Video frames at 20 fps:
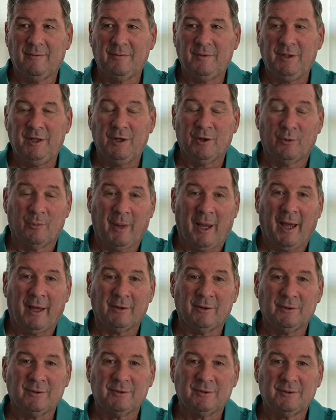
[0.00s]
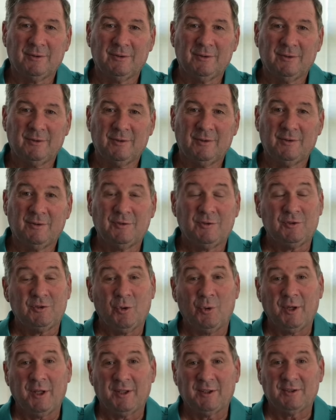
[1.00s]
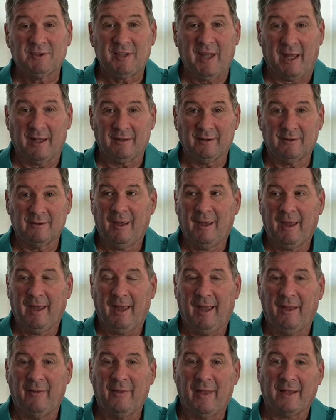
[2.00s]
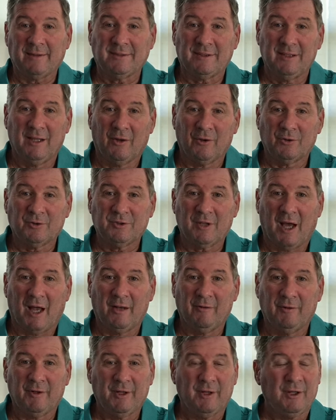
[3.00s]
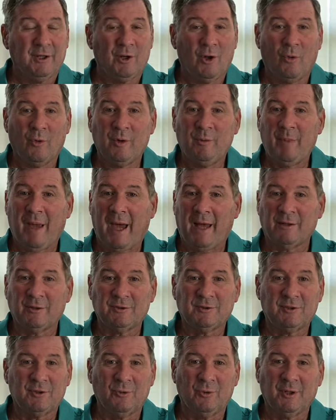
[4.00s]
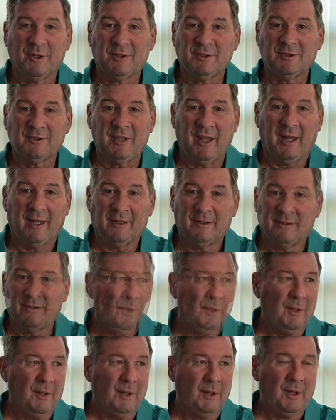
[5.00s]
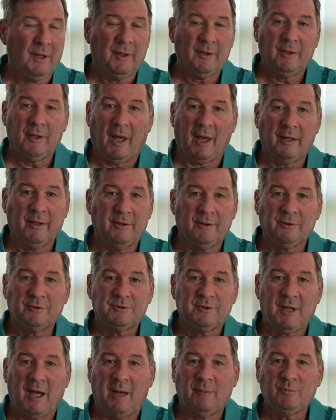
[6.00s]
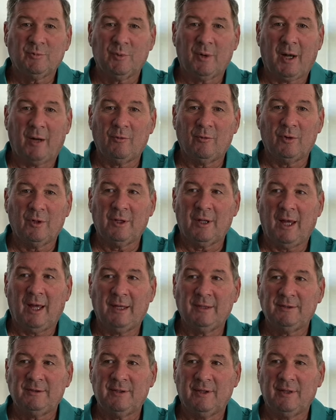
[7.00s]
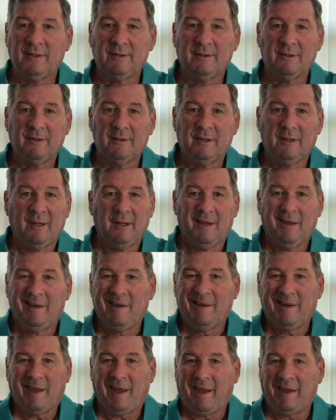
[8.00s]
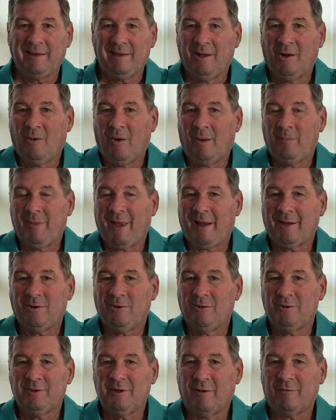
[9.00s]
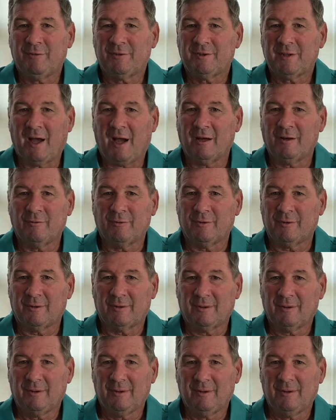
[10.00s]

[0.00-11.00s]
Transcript: gear matters to an extent, and that's the other side of it. It only matters to an extent. There's times when I realize that, you know, I'm not a good enough photographer